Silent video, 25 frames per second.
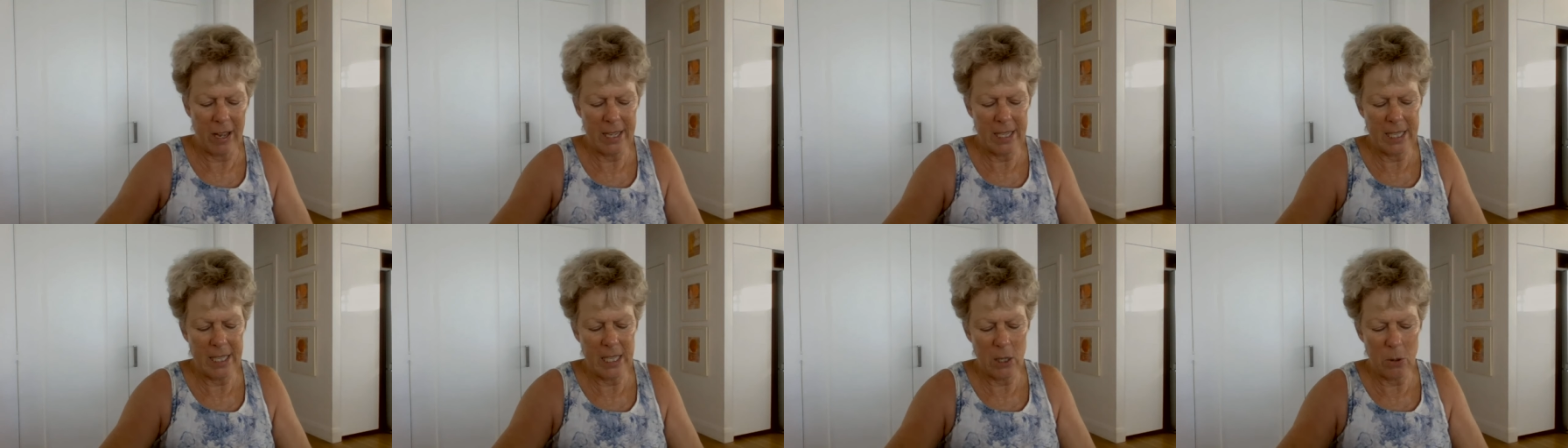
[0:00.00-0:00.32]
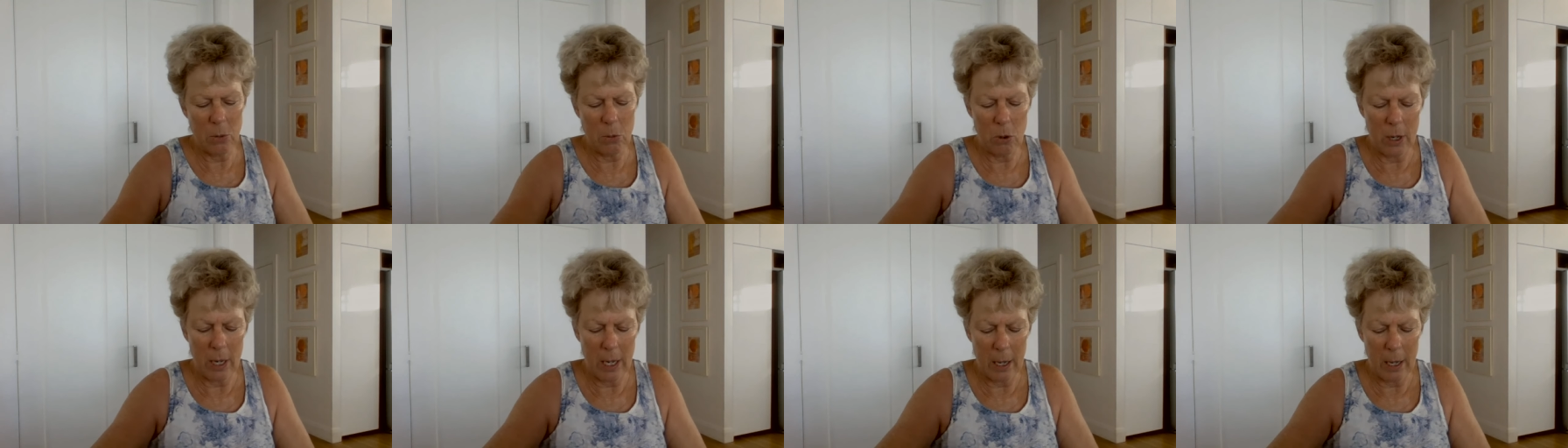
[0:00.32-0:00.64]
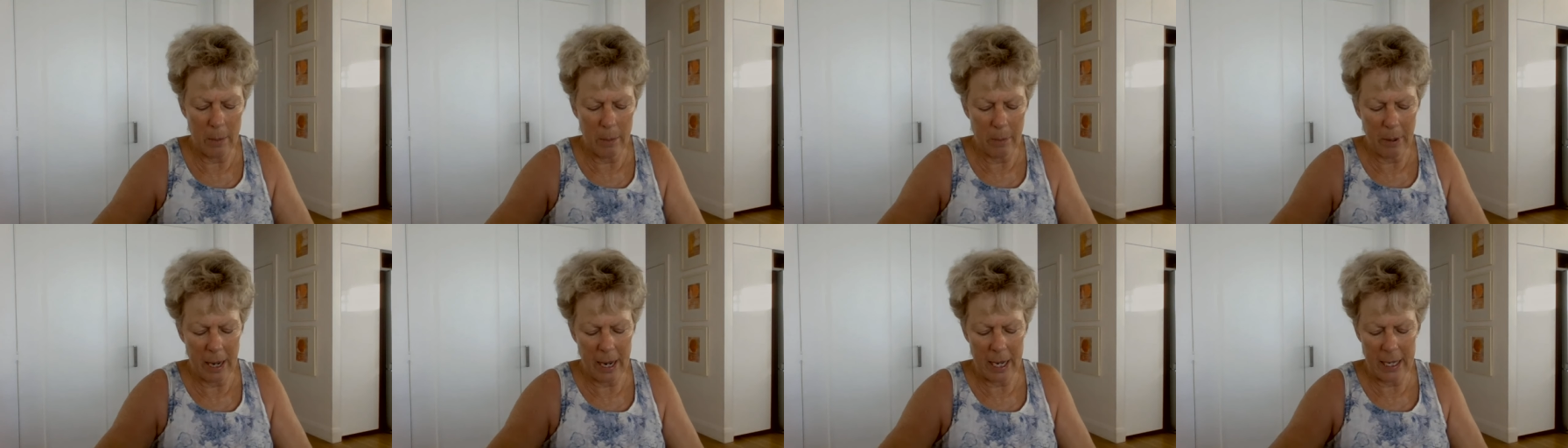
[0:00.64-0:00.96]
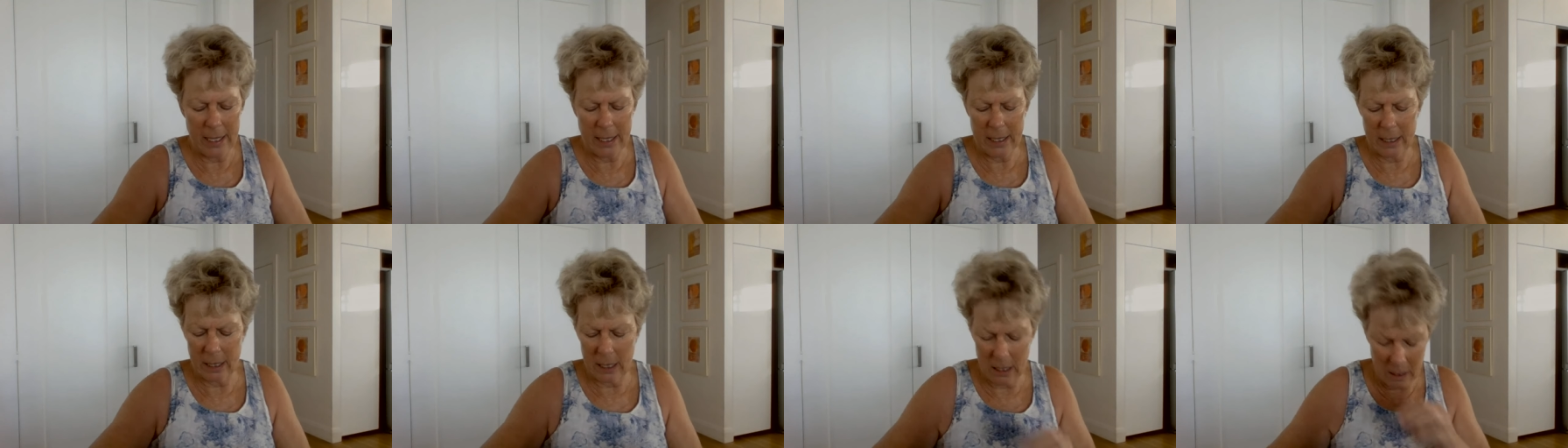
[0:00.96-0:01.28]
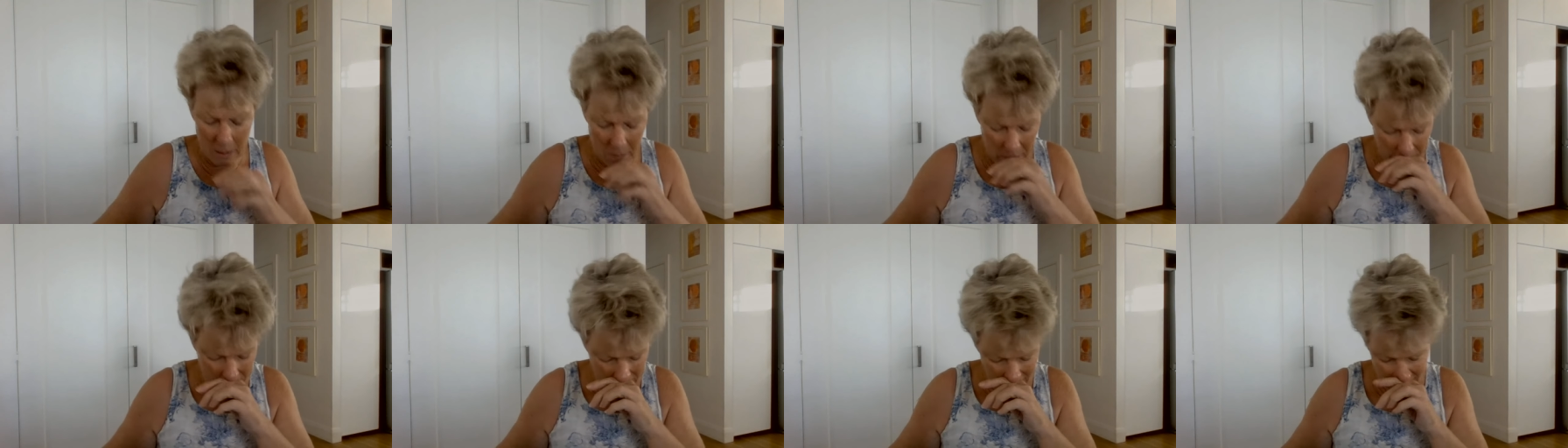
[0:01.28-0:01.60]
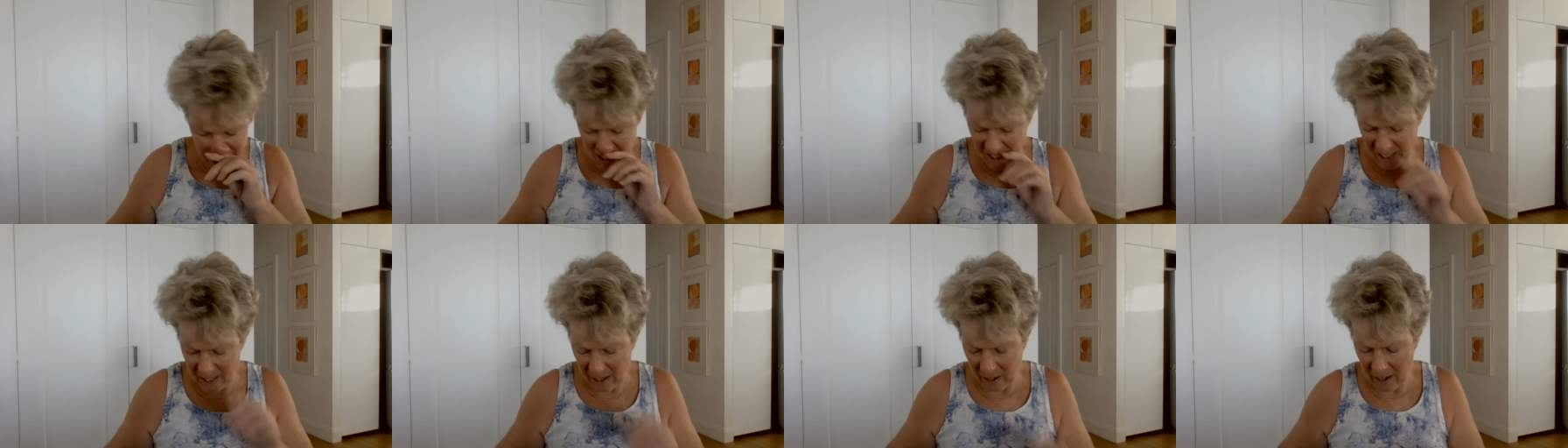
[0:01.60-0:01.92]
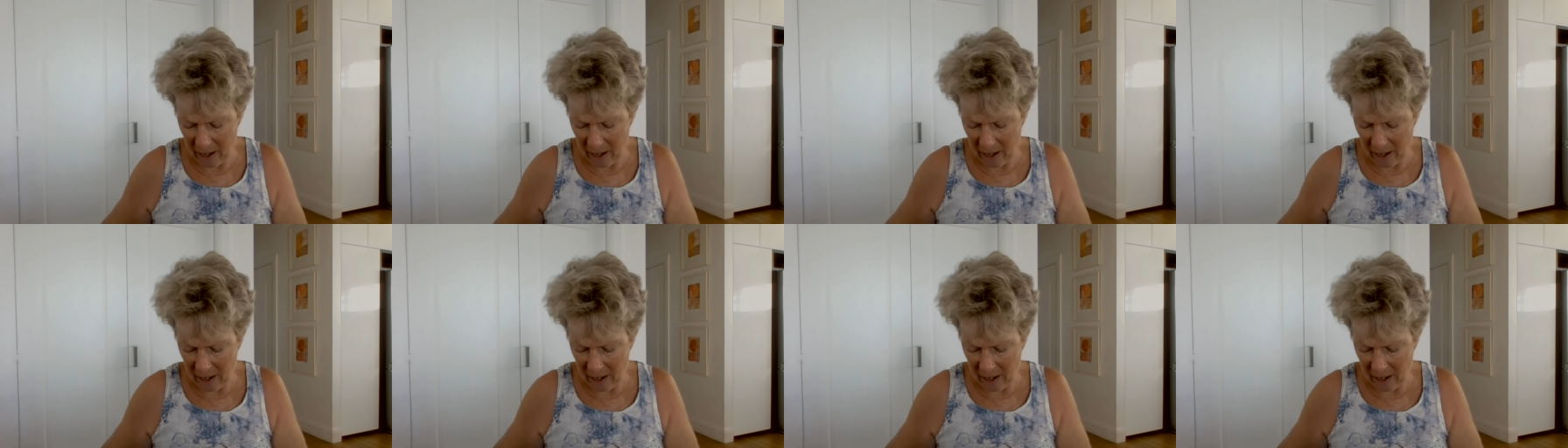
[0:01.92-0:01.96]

funding will get passed in the budget.